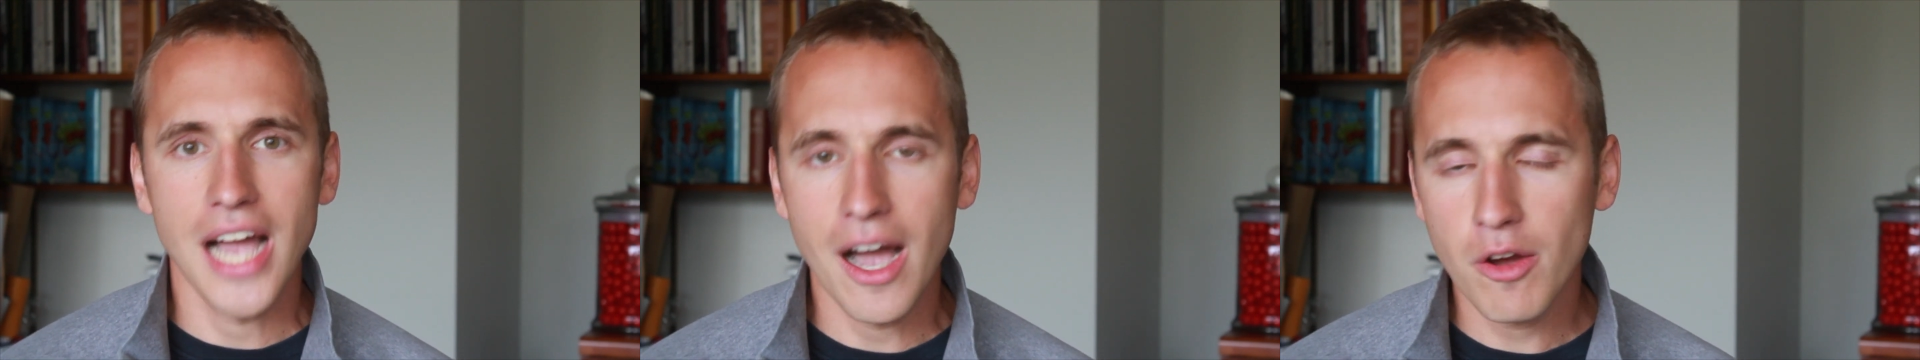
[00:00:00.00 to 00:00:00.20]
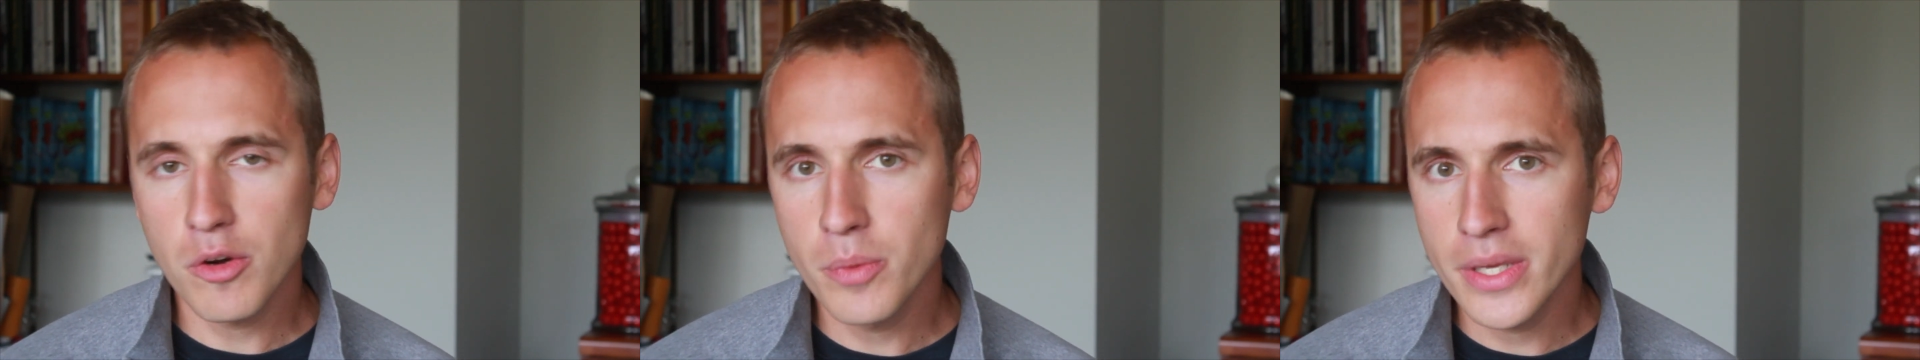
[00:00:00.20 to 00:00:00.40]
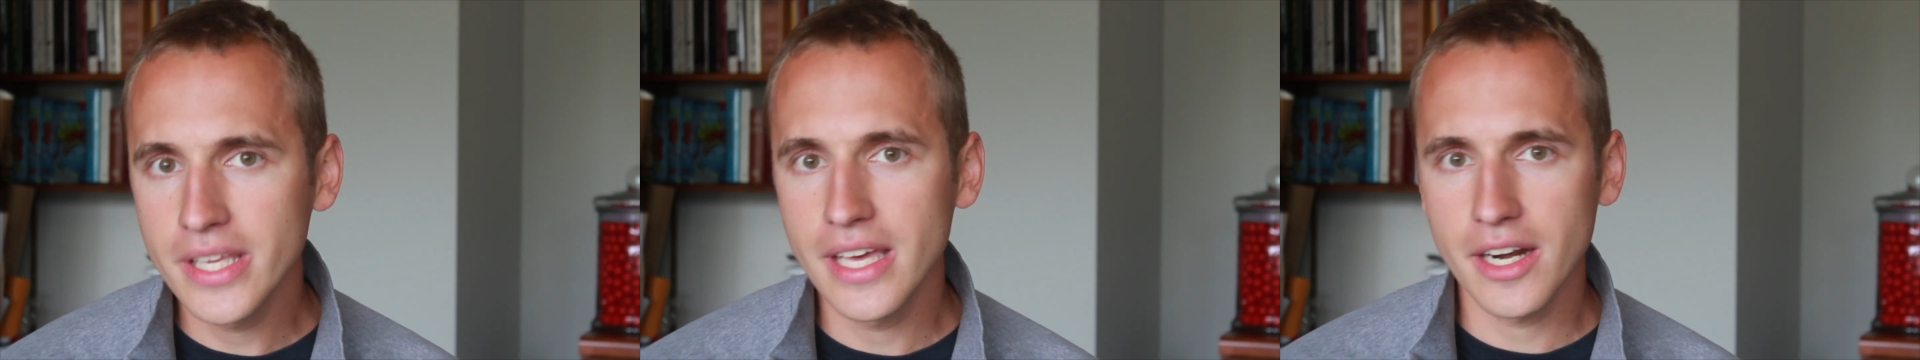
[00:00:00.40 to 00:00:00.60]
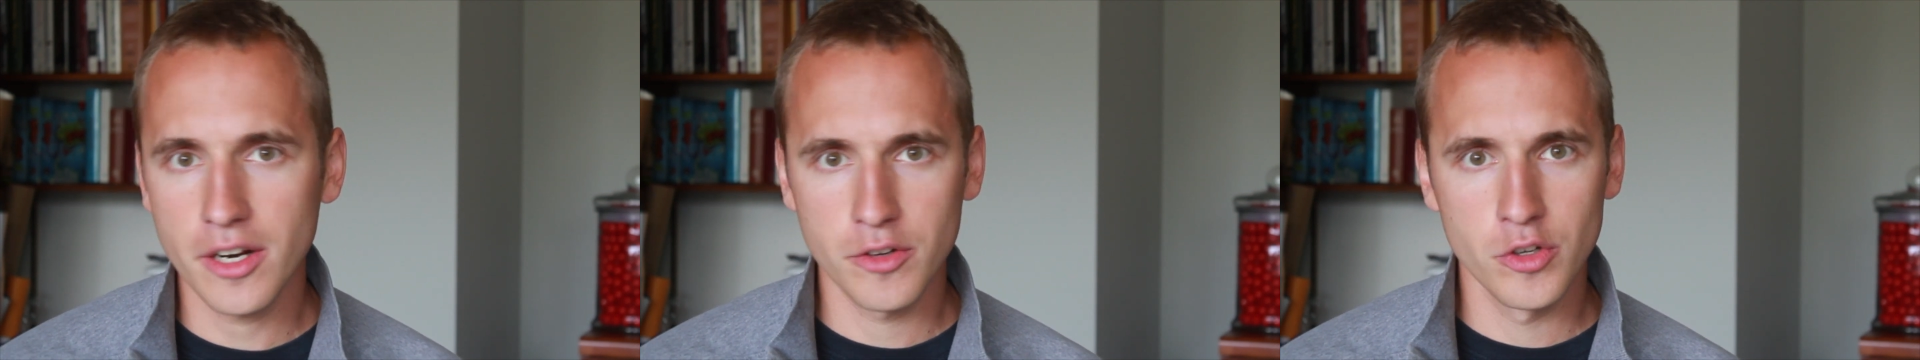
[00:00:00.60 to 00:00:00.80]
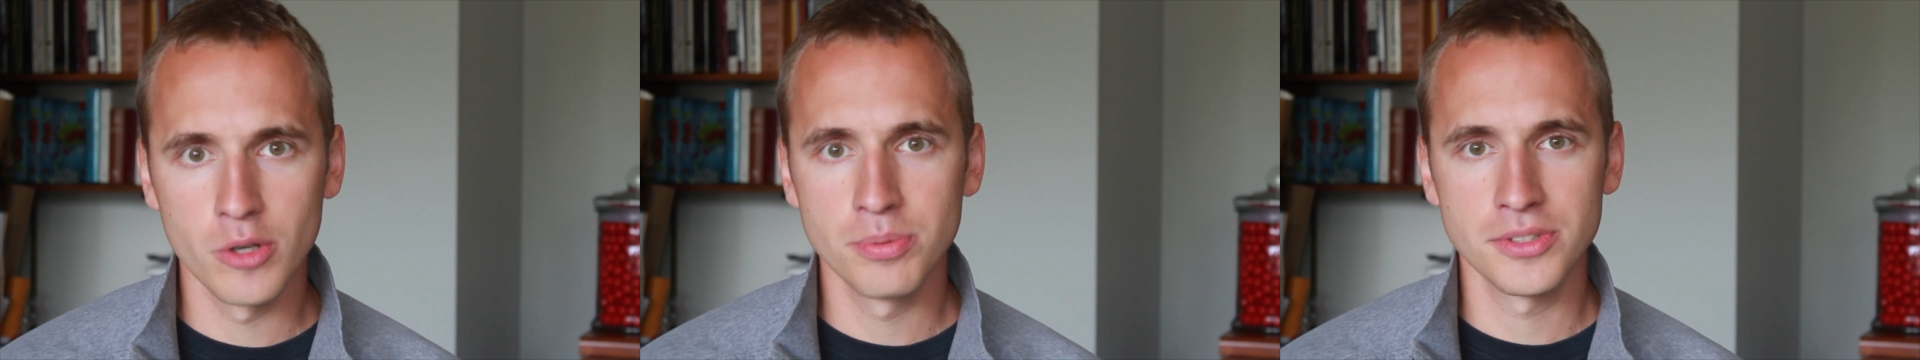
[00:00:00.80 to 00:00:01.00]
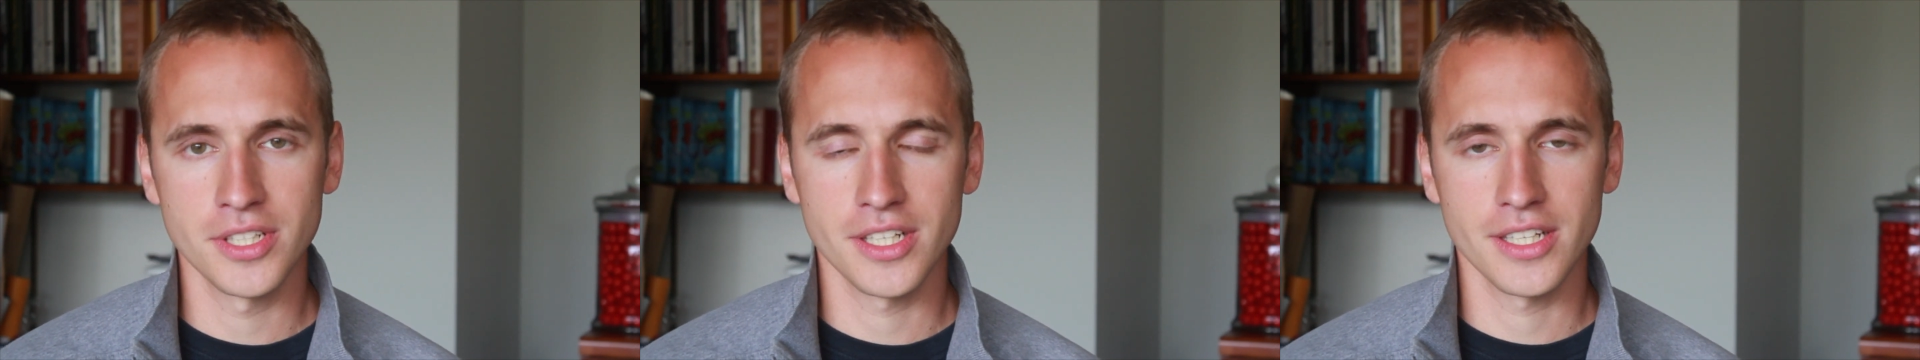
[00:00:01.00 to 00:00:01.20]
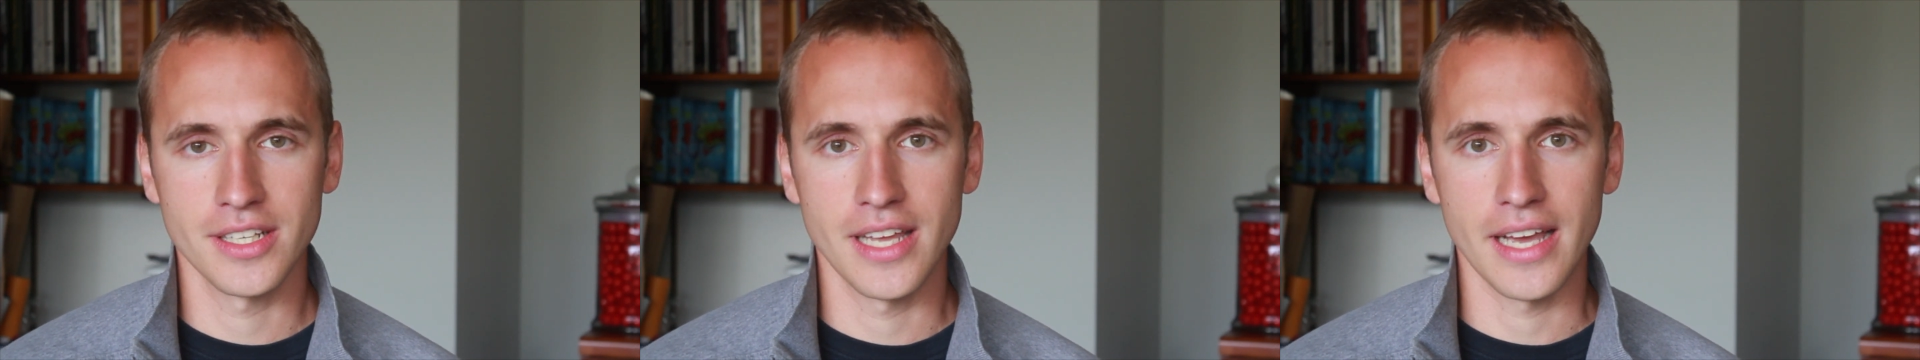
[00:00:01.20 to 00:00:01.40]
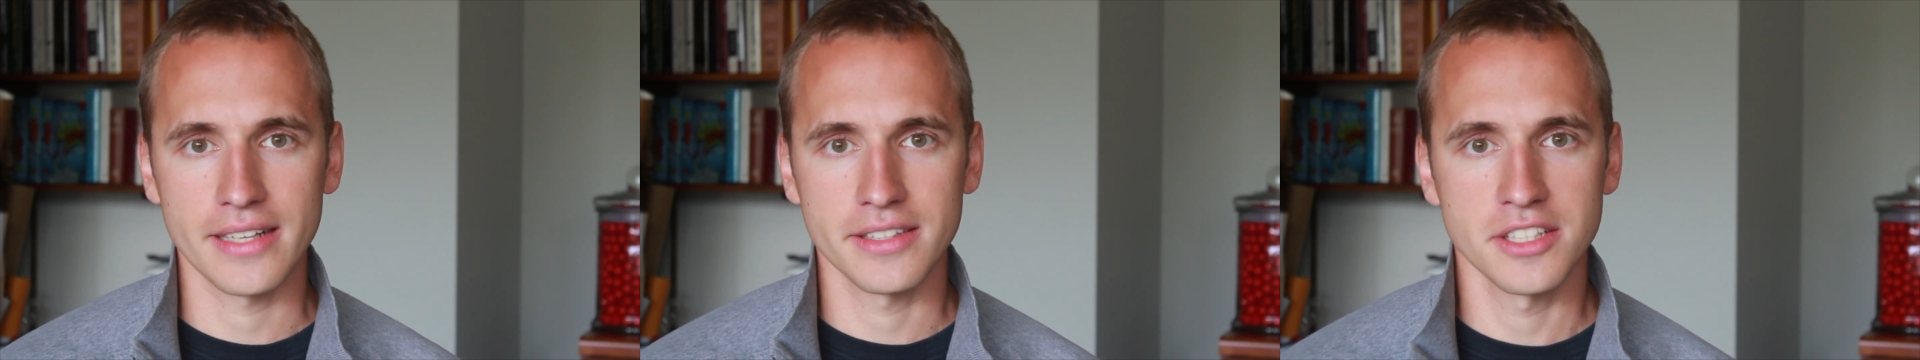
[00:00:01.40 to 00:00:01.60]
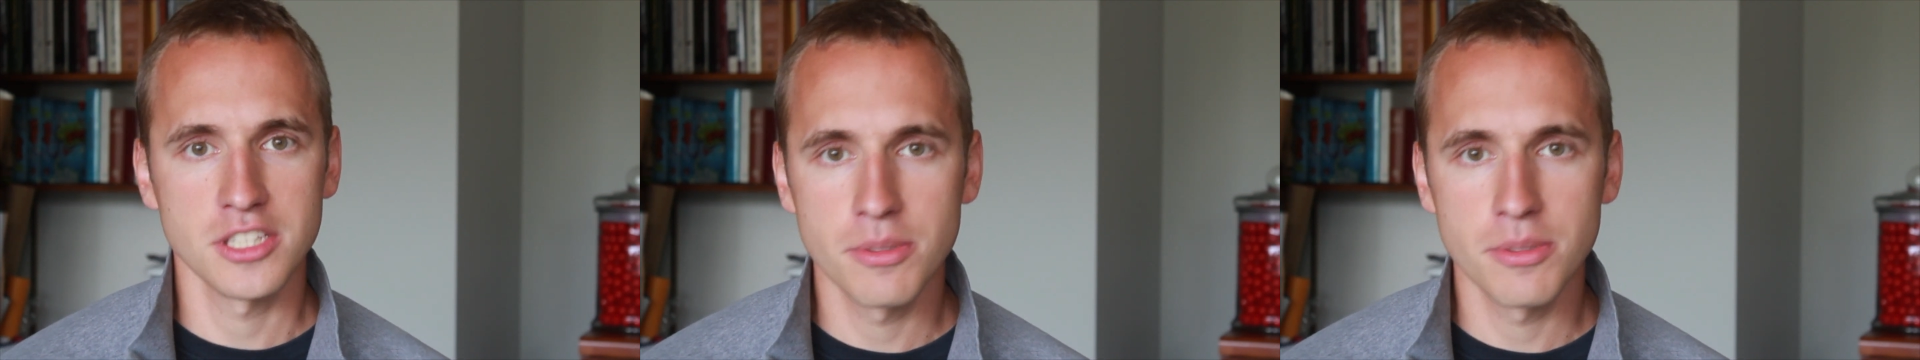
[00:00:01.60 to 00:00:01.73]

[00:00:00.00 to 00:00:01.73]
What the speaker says: how do we get our groups to connect?